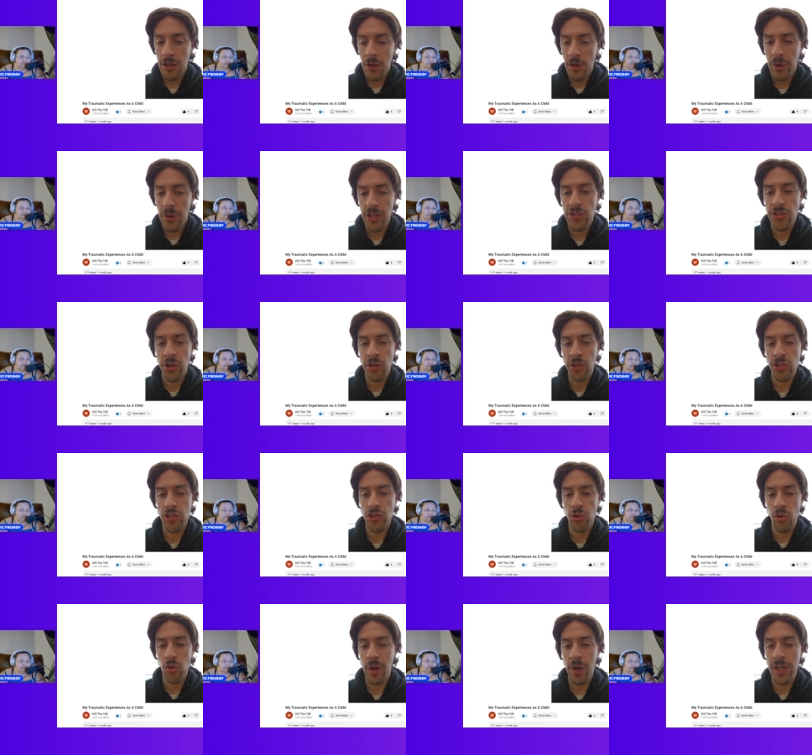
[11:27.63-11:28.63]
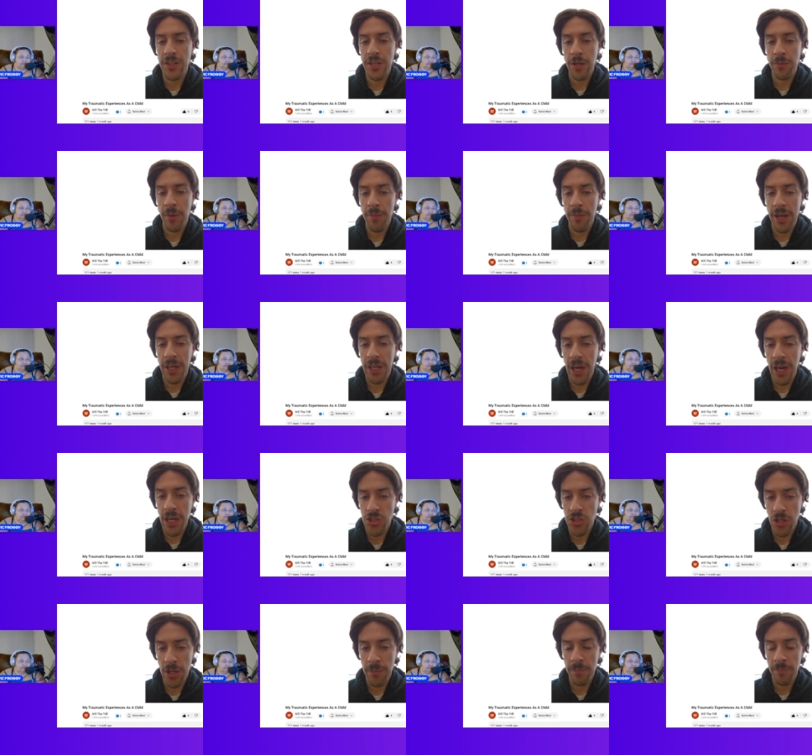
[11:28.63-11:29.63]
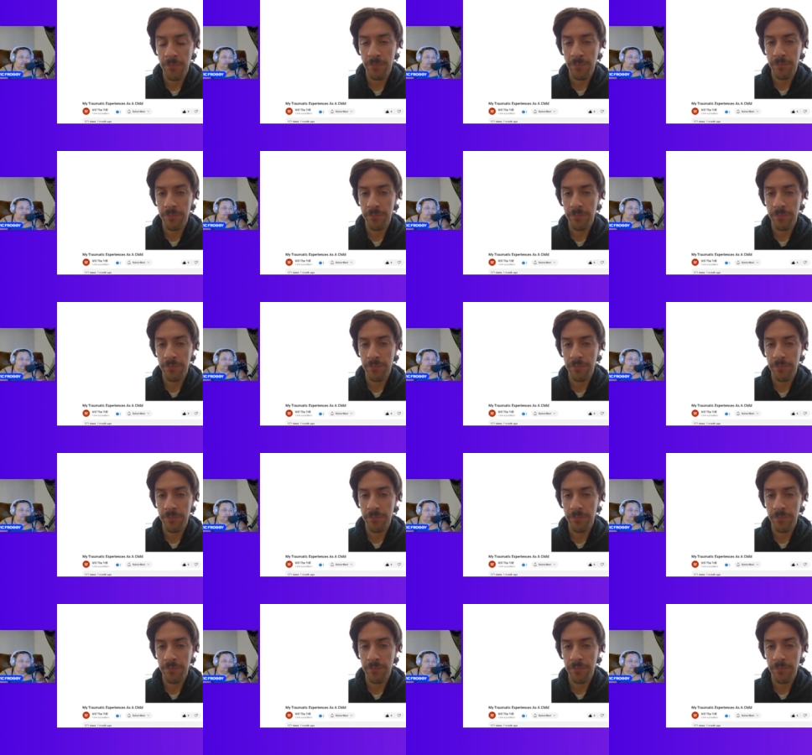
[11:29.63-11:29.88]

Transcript: but it's under control when I take my medication.